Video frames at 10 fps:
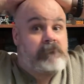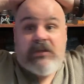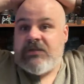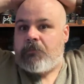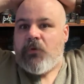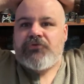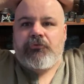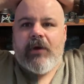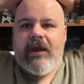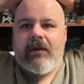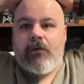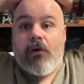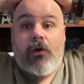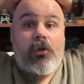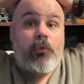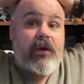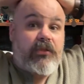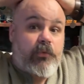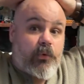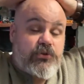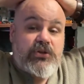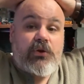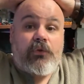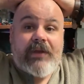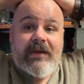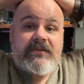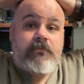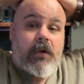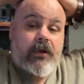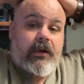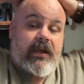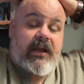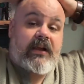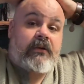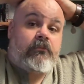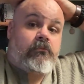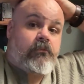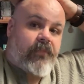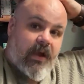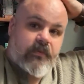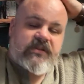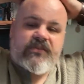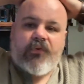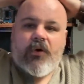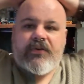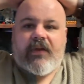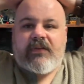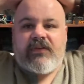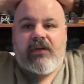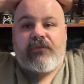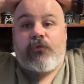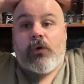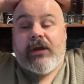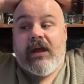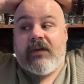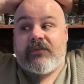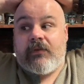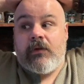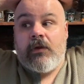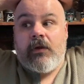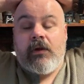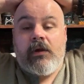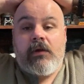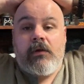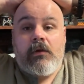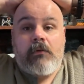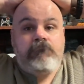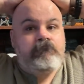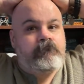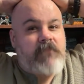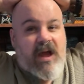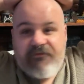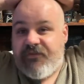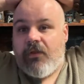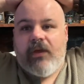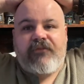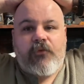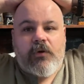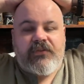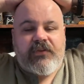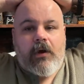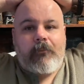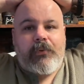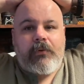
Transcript: supposed to rain all the way through till next Monday. That was as far as I could see on the forecast. I feel like Forrest Gump.